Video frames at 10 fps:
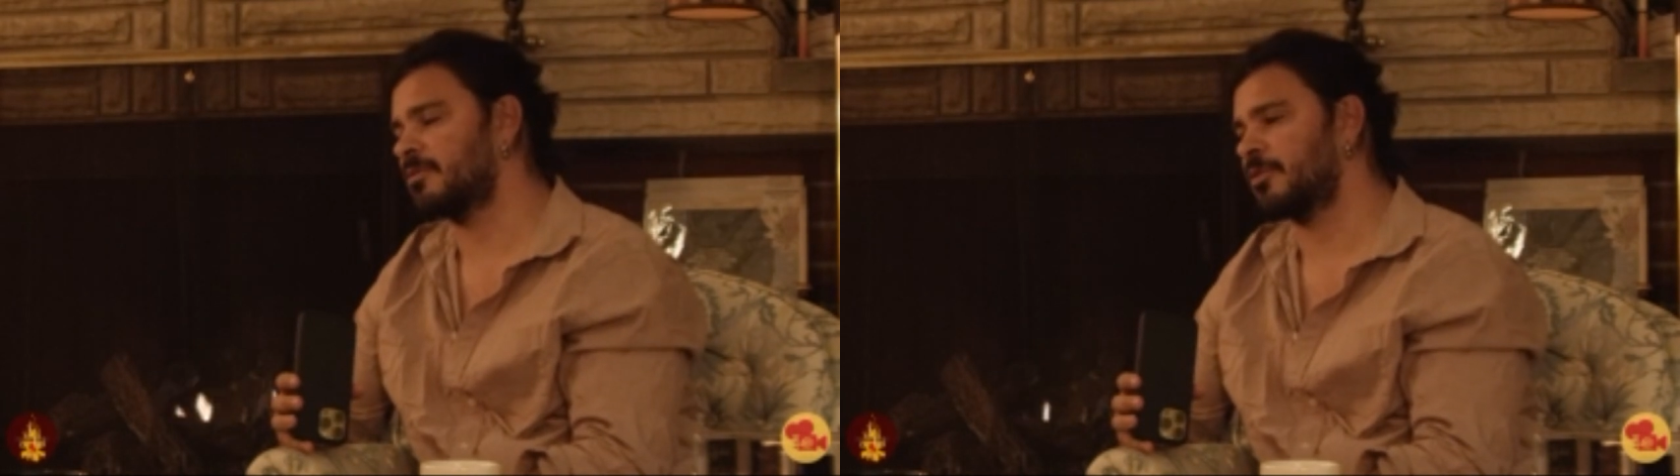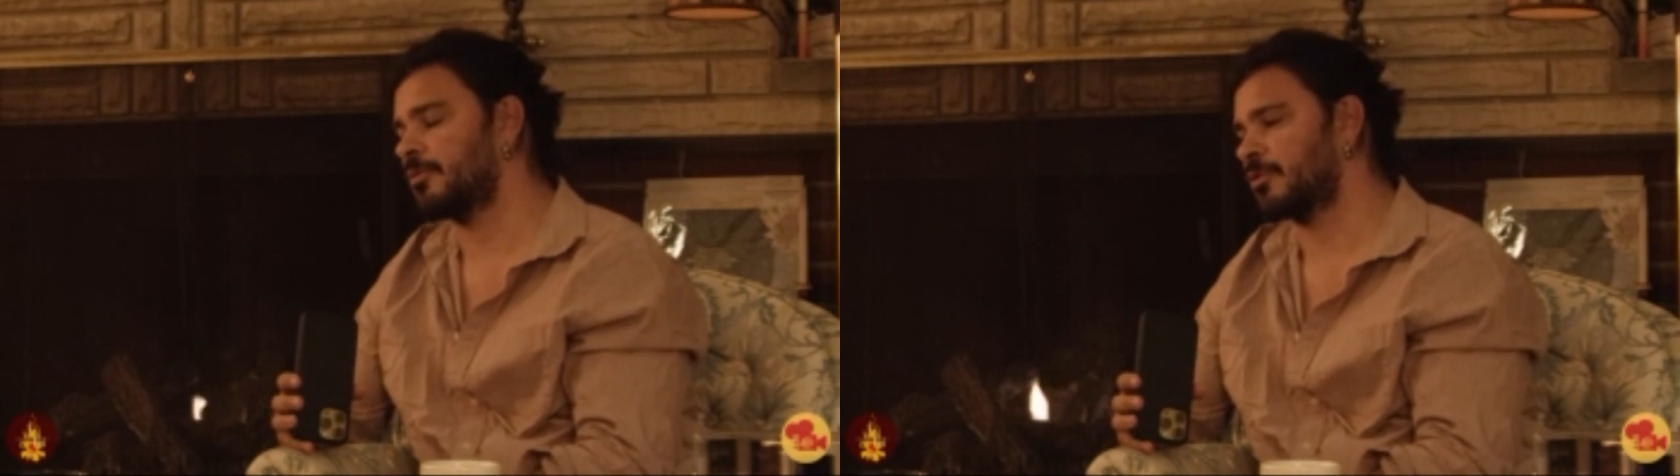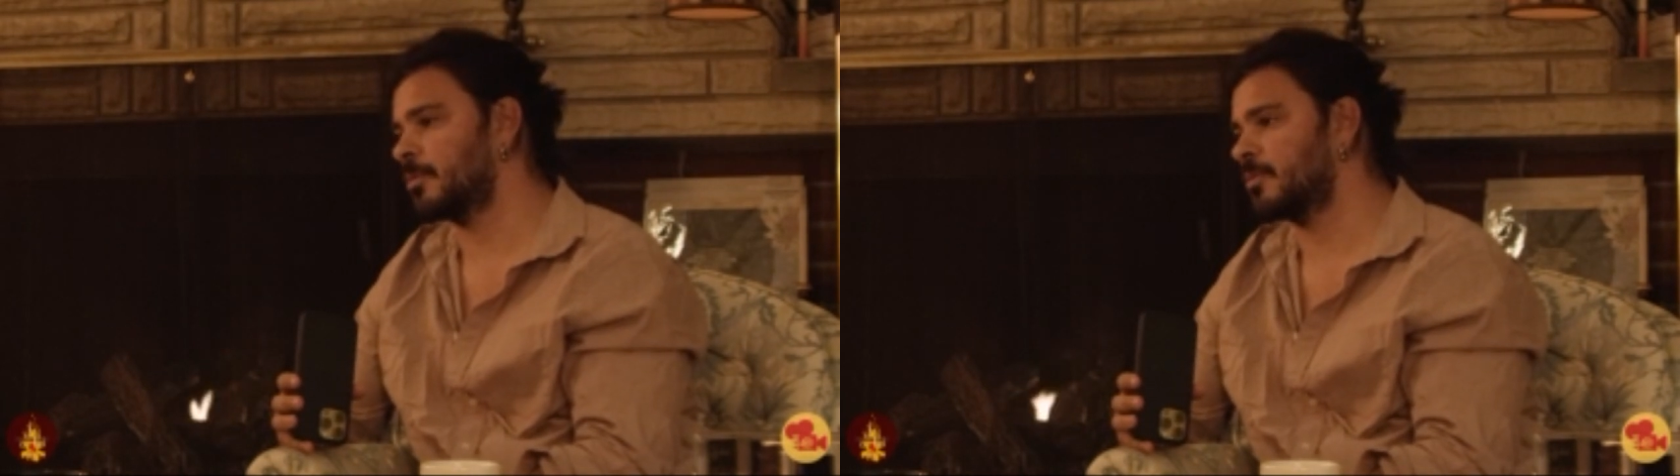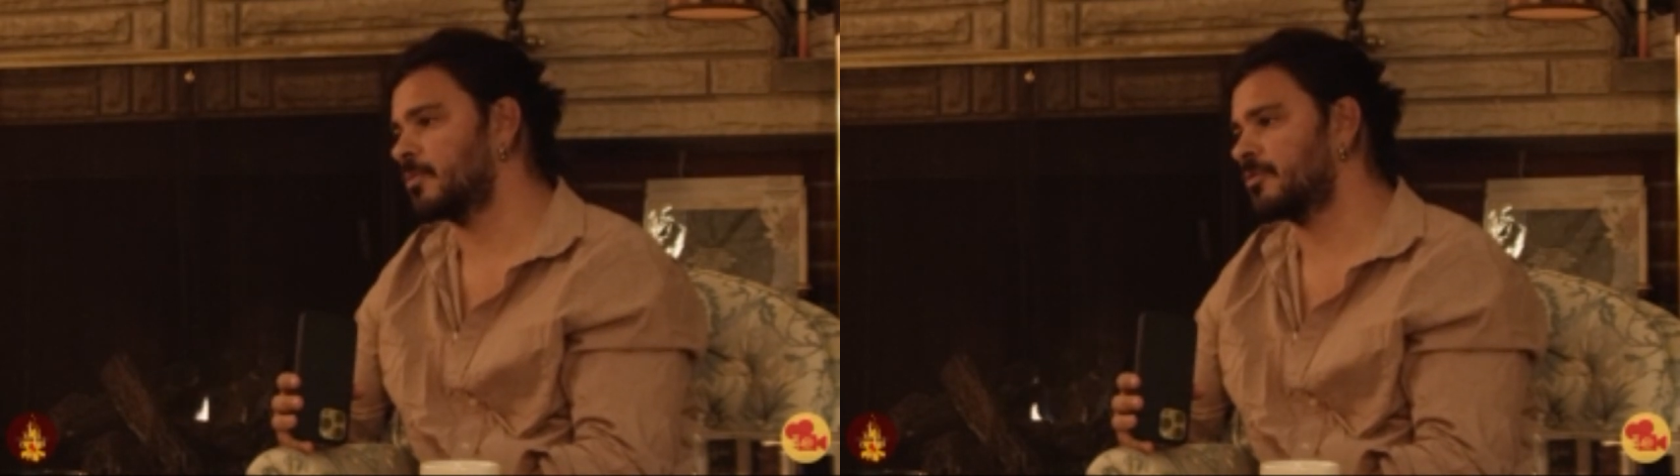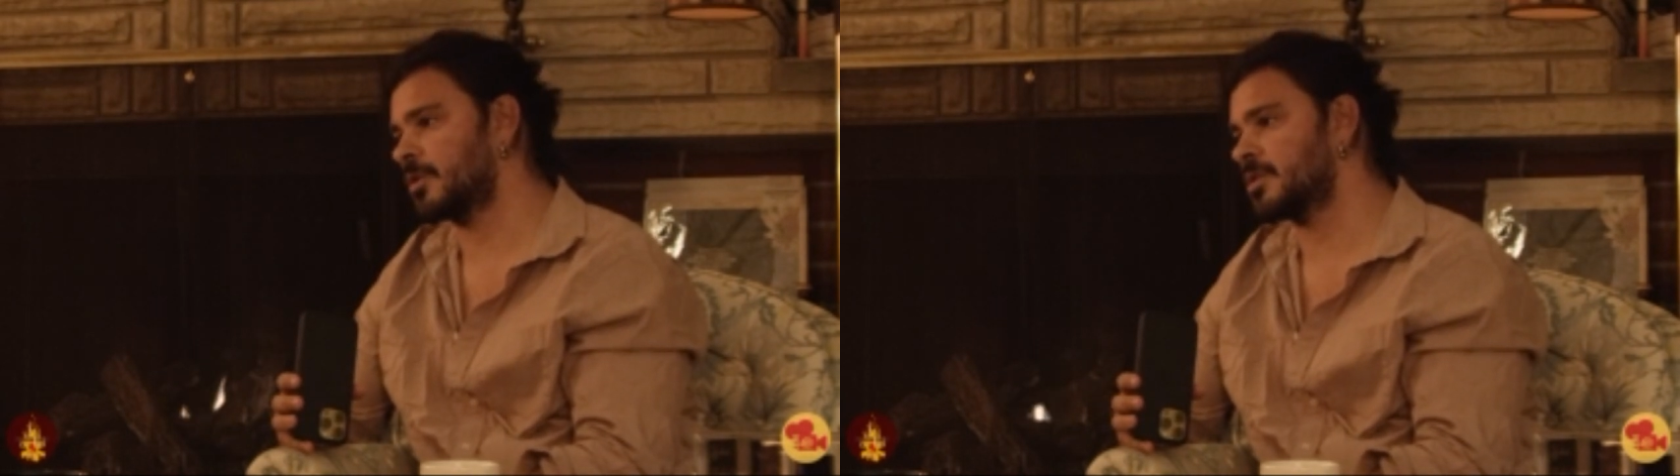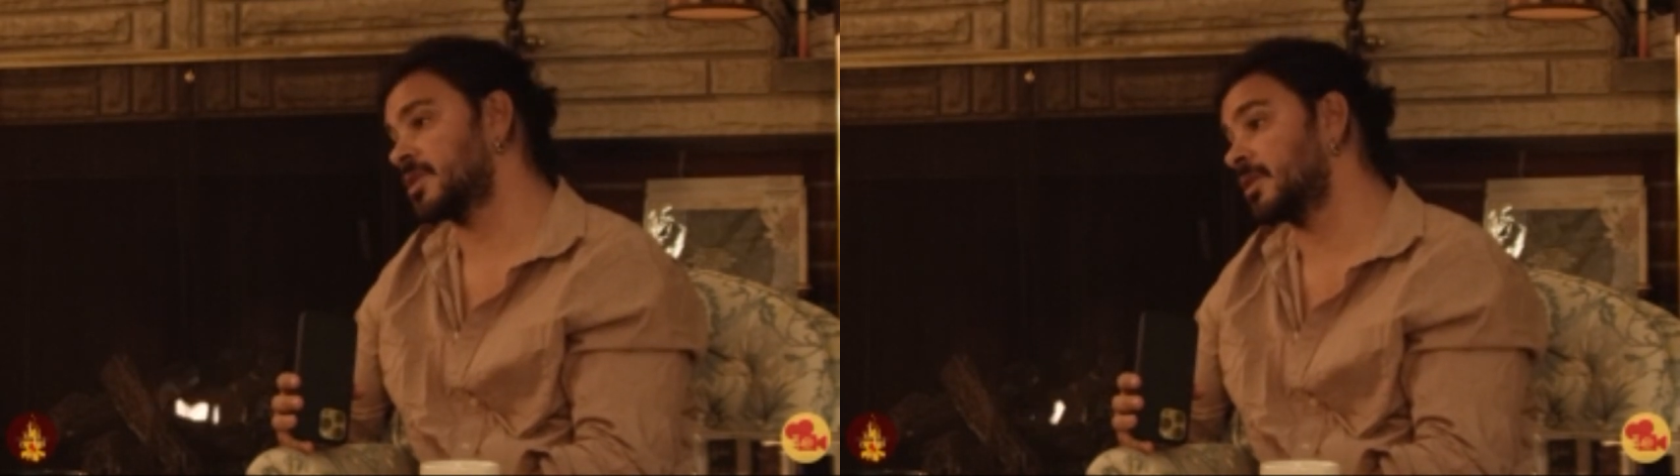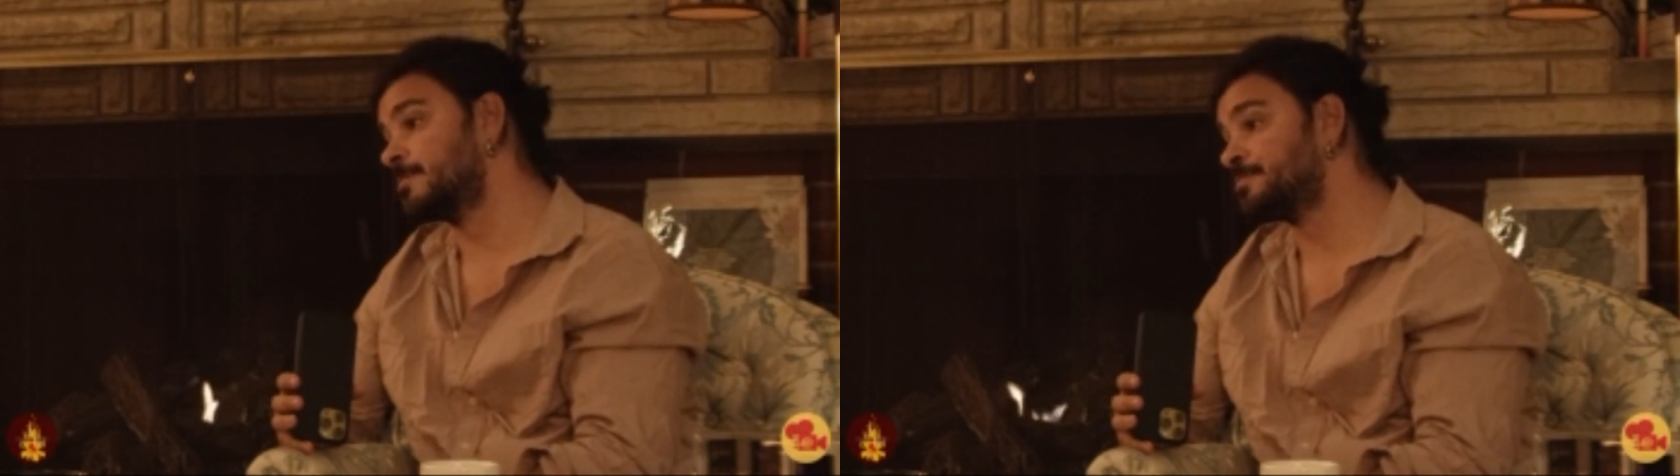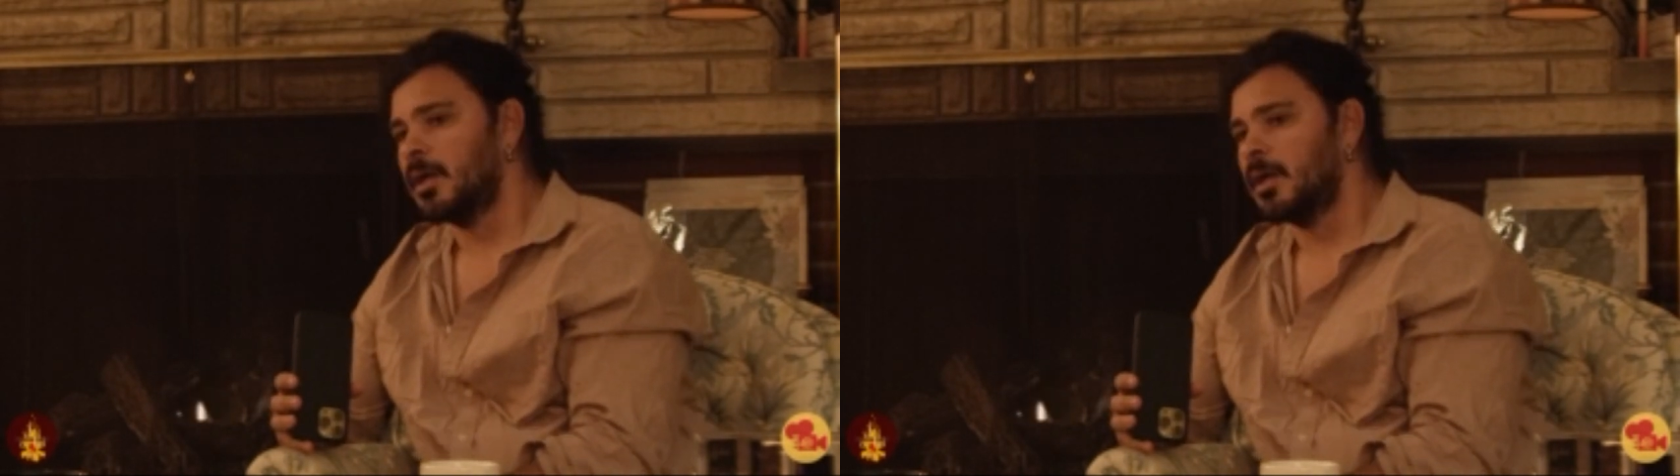film for a scene.